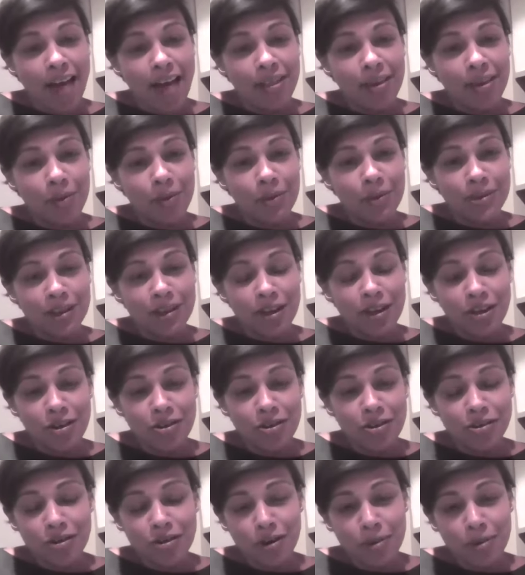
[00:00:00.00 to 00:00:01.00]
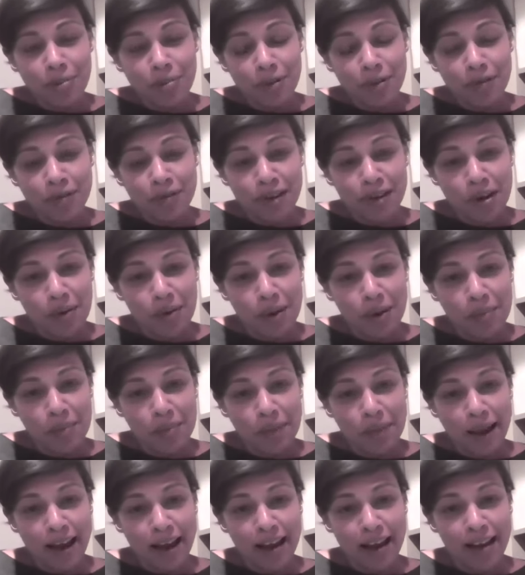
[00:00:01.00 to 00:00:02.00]
there was a huge group of new
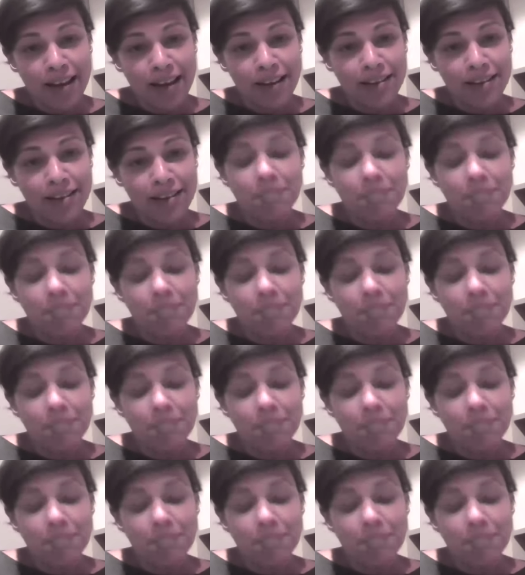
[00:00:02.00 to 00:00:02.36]
MPs,